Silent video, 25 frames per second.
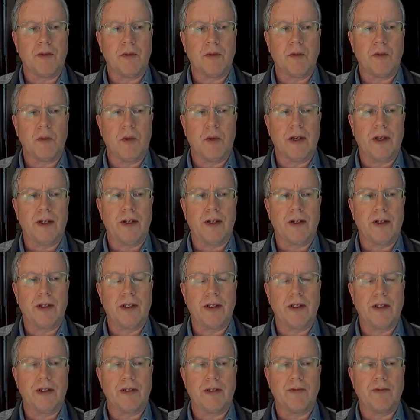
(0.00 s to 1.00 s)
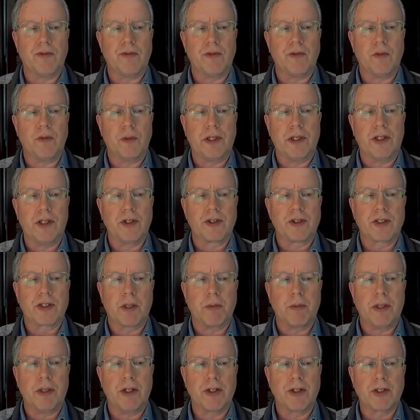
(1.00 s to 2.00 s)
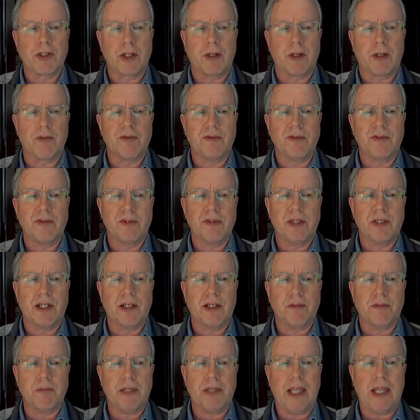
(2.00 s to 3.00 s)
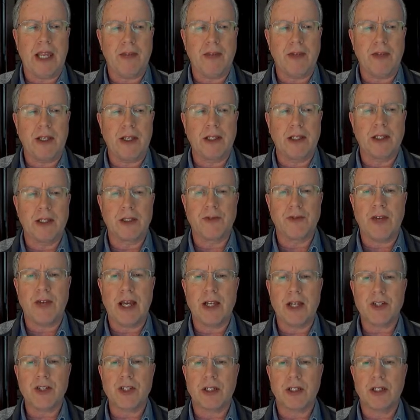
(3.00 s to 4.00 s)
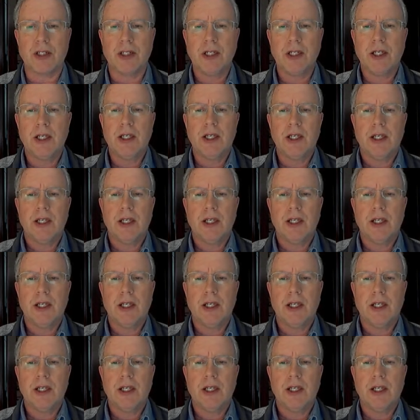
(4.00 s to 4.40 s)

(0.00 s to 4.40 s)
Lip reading: when Windows computers are behaving in this fashion,